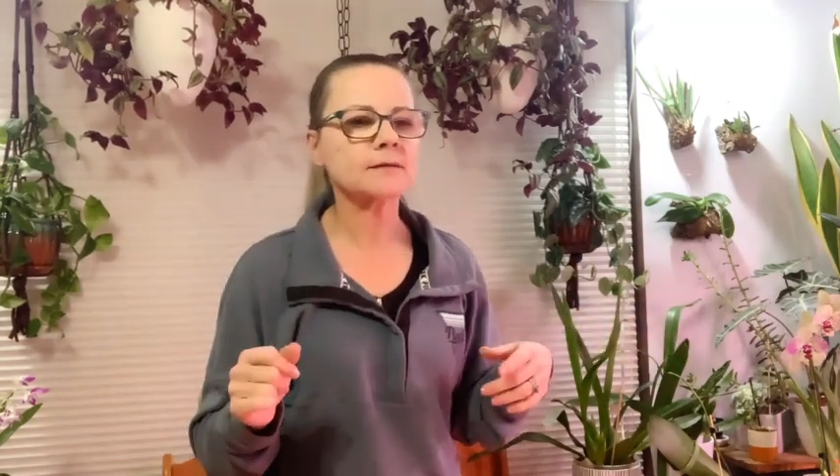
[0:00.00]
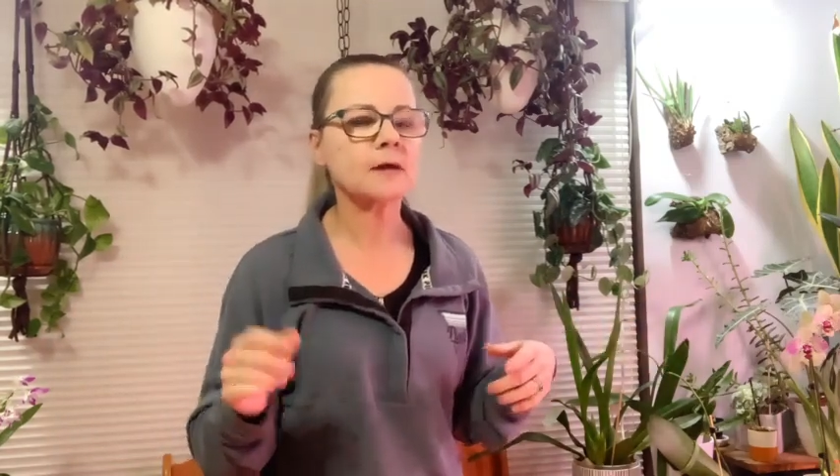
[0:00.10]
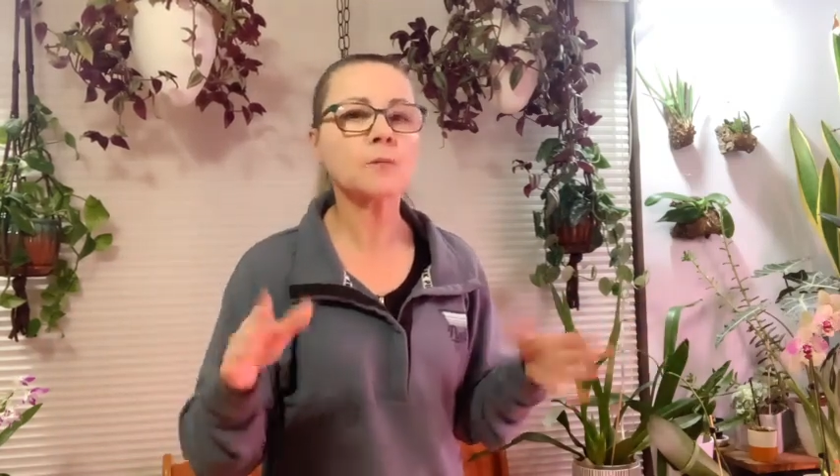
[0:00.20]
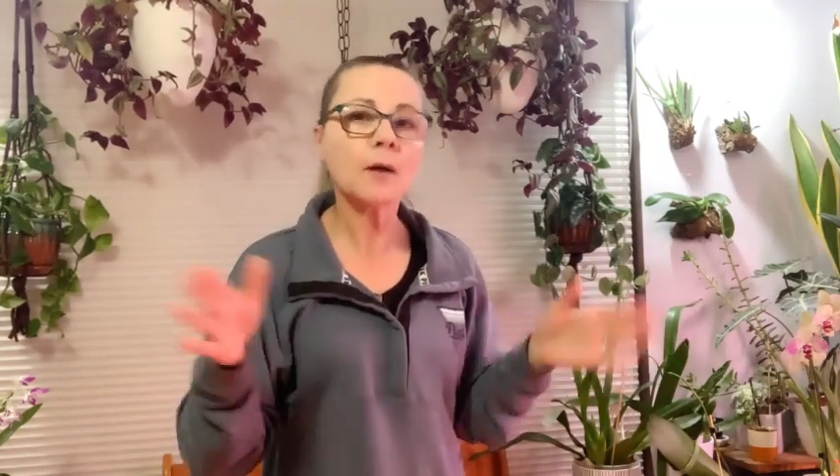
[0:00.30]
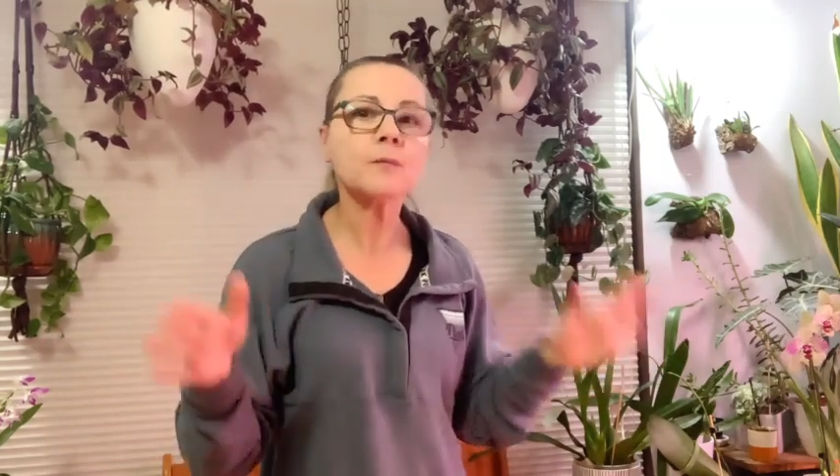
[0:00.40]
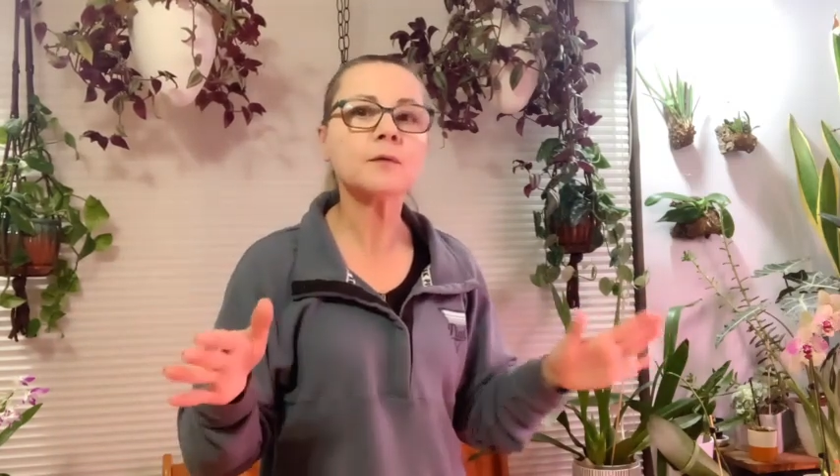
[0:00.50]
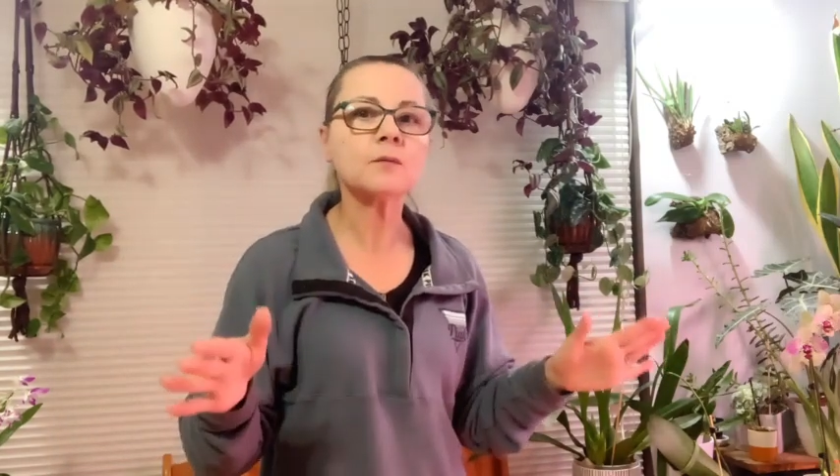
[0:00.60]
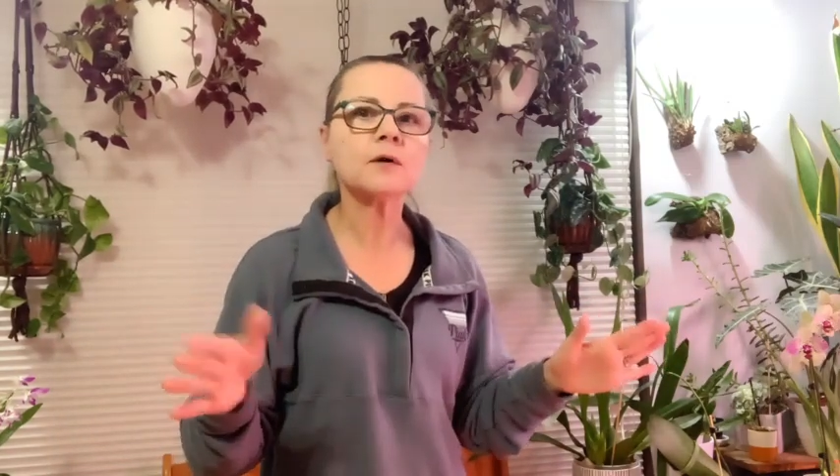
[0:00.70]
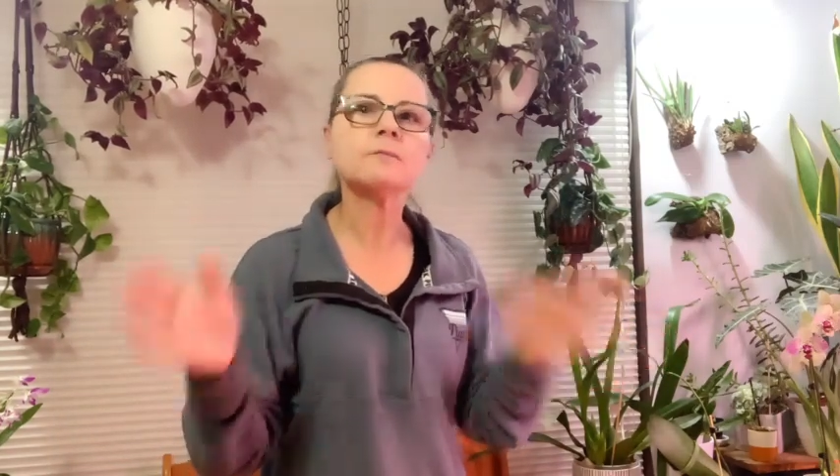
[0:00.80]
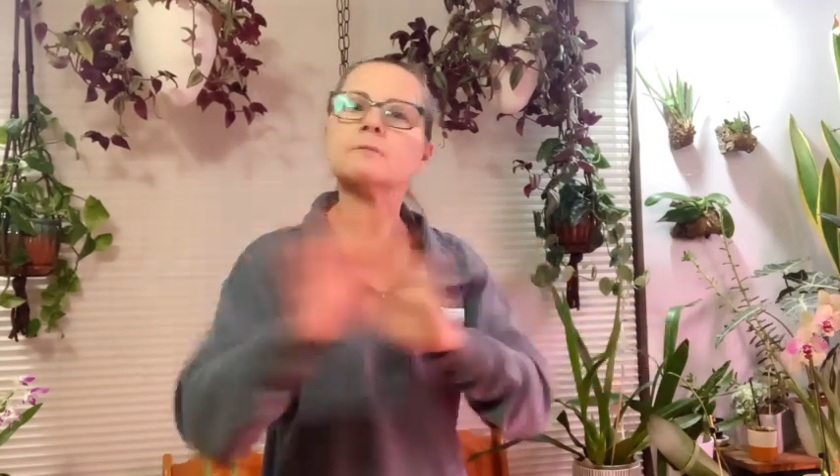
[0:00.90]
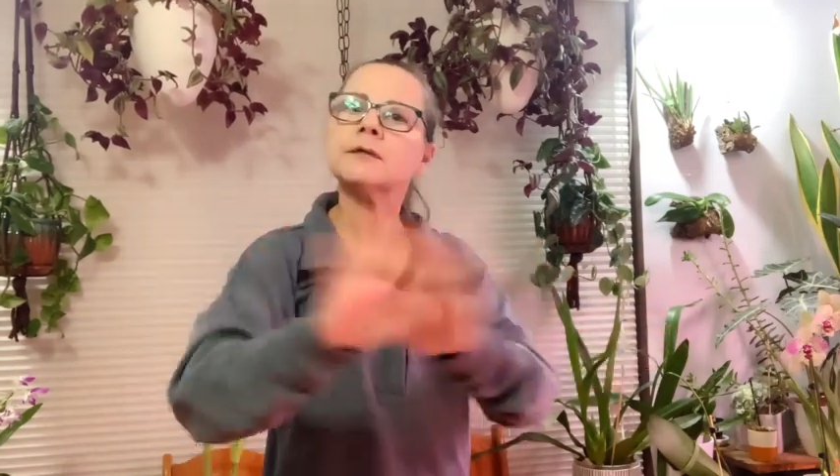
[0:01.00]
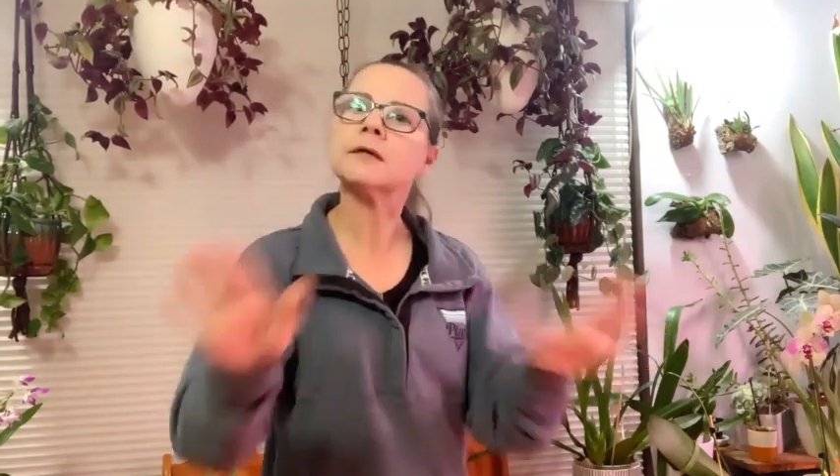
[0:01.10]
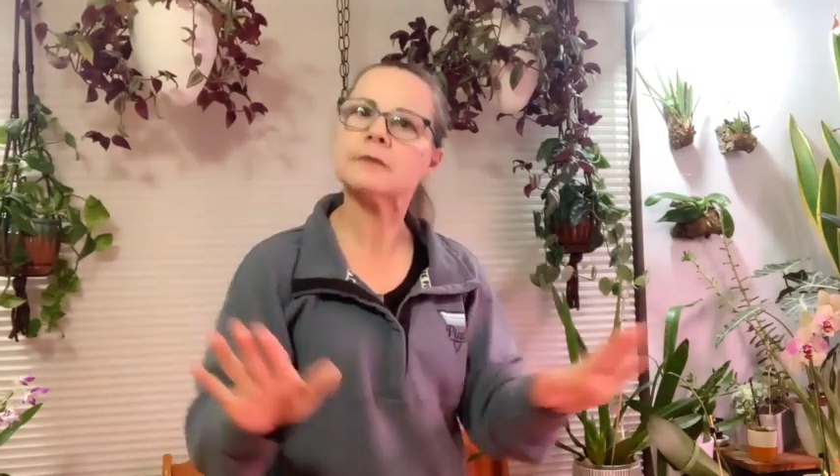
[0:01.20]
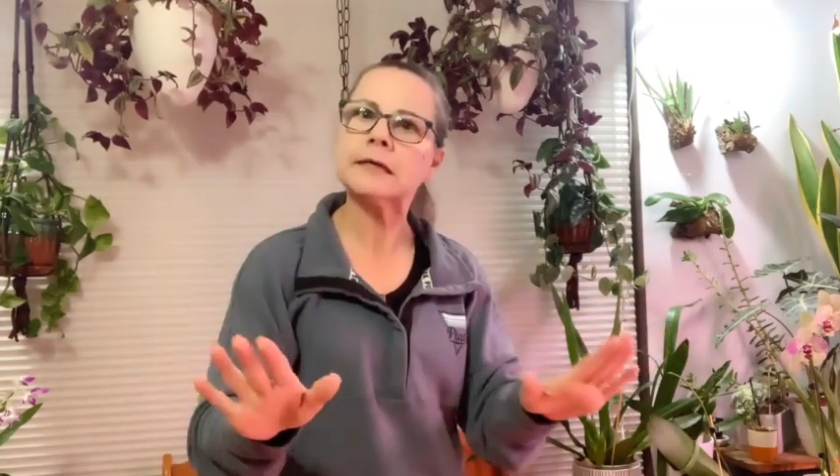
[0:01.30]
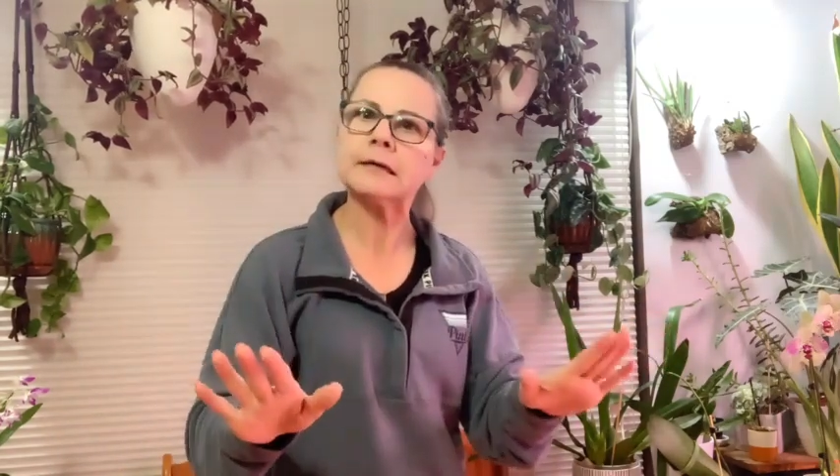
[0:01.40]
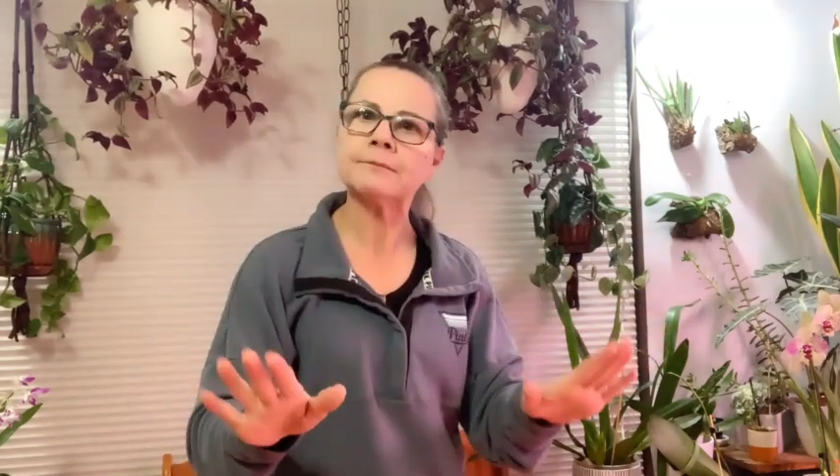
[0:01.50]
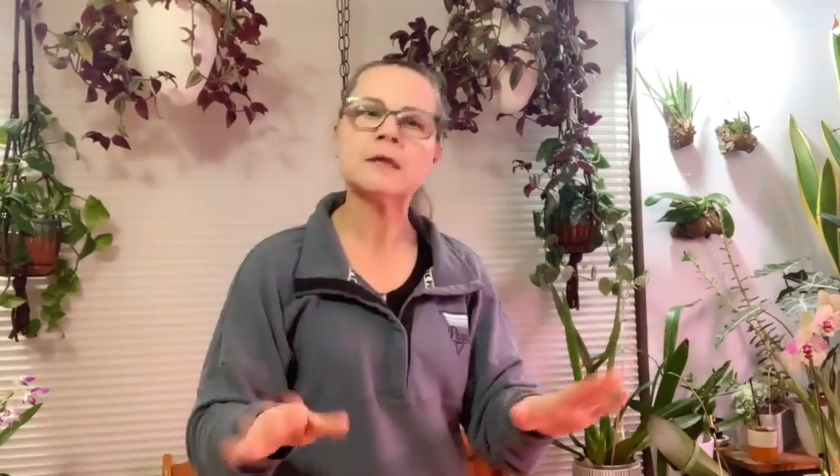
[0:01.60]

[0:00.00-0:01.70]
and I probably will, but not right now.